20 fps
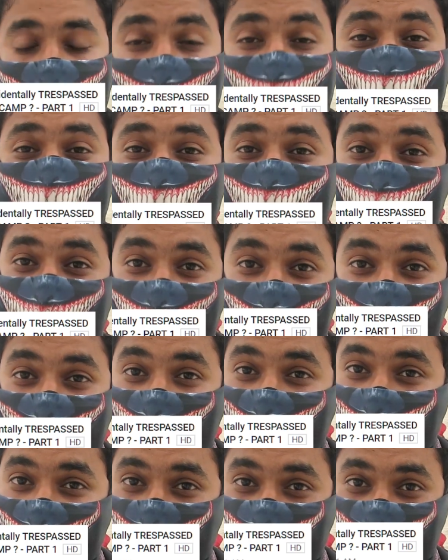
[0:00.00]
as to
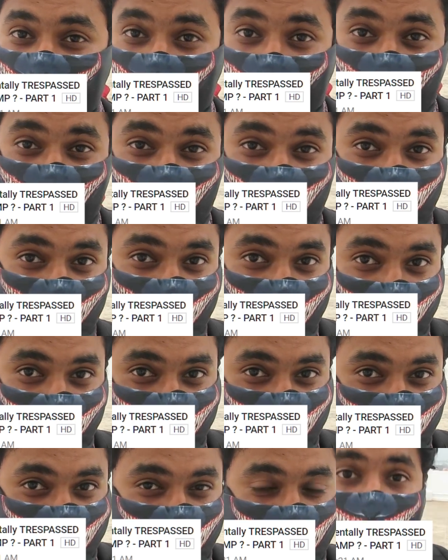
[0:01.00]
where I am traveling
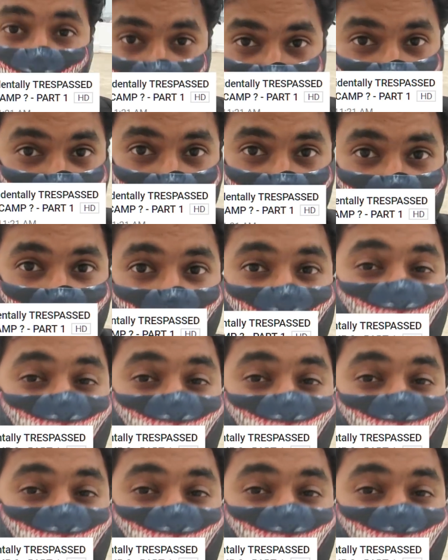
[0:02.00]
next. If you can